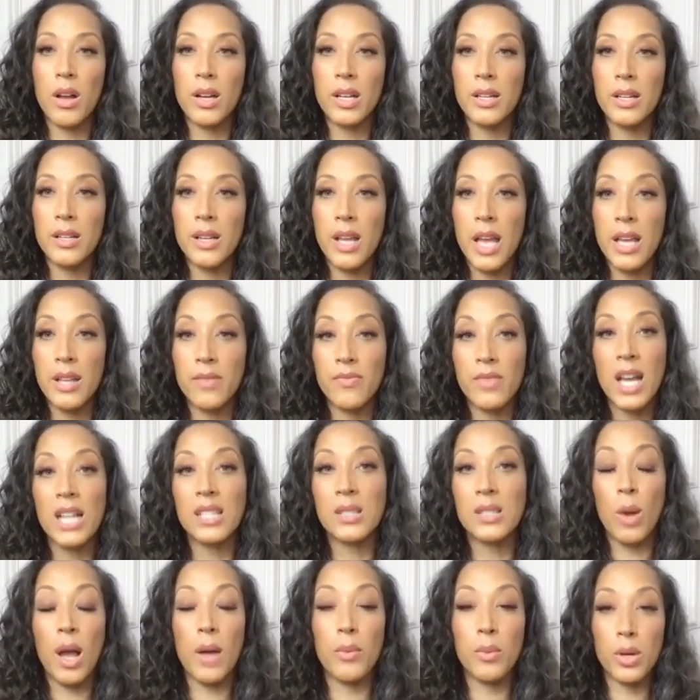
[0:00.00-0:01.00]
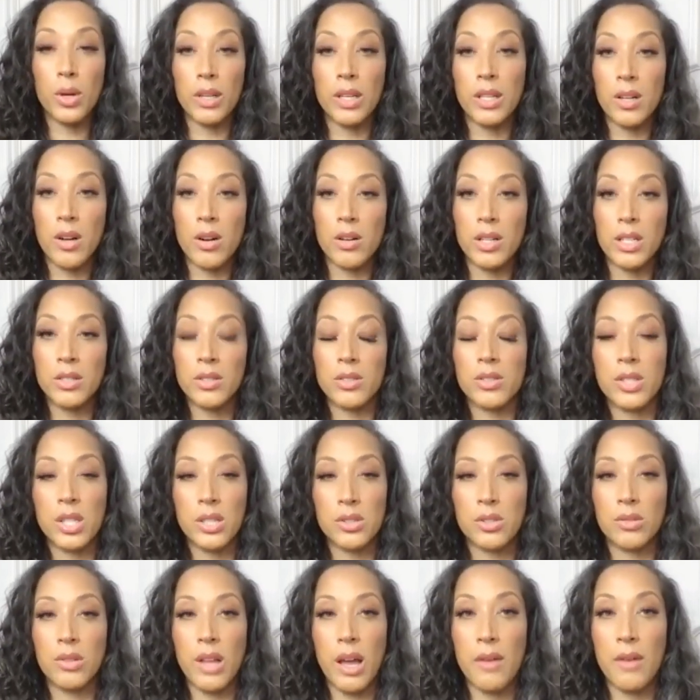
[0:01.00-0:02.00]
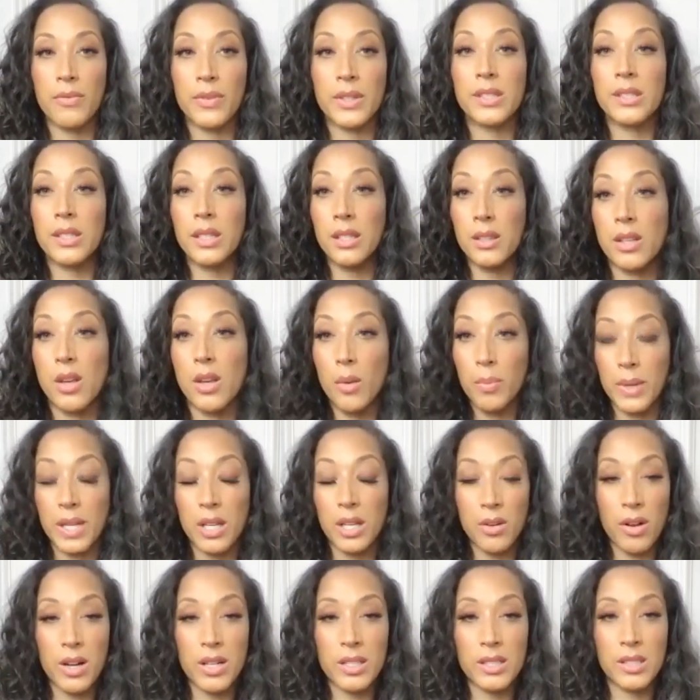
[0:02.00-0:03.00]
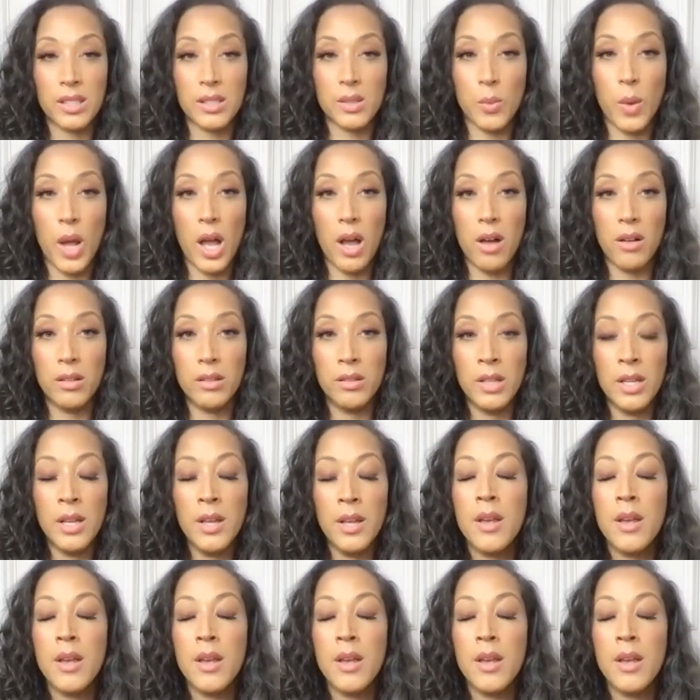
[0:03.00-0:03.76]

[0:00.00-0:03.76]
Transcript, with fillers: And, and that's why we're in our interstitial outfits in the opening credits as well